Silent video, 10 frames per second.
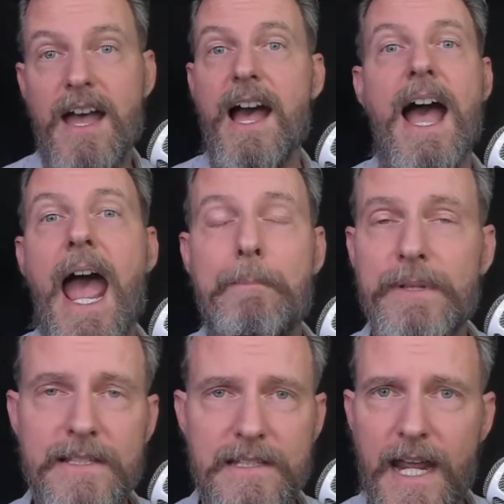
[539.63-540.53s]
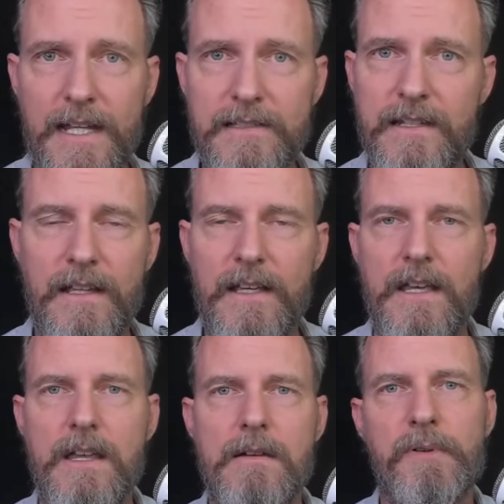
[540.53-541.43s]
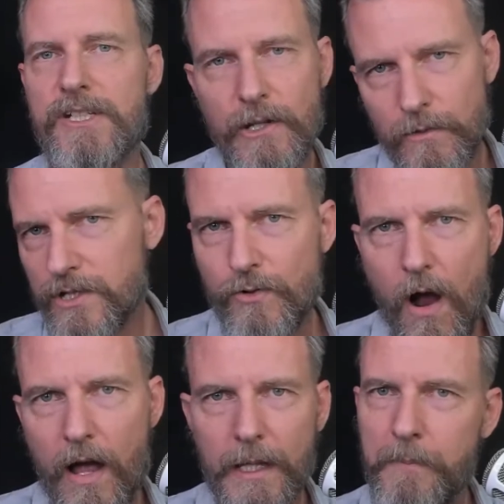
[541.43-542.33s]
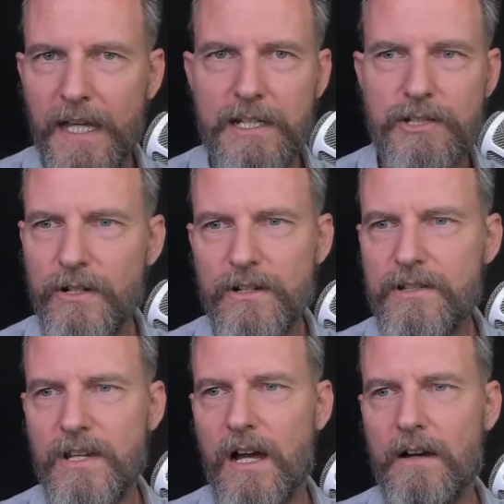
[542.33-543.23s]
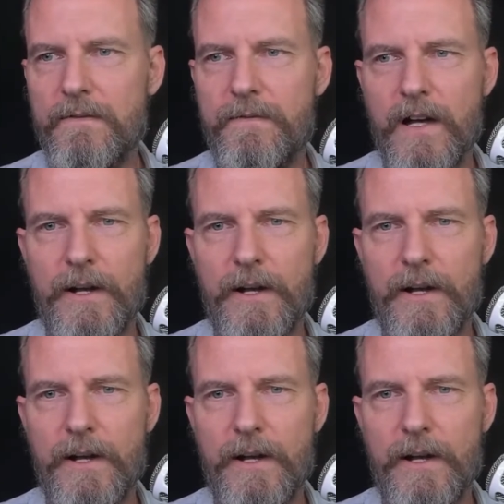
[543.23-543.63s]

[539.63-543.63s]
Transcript: a happenstance, but she was drawing pictures of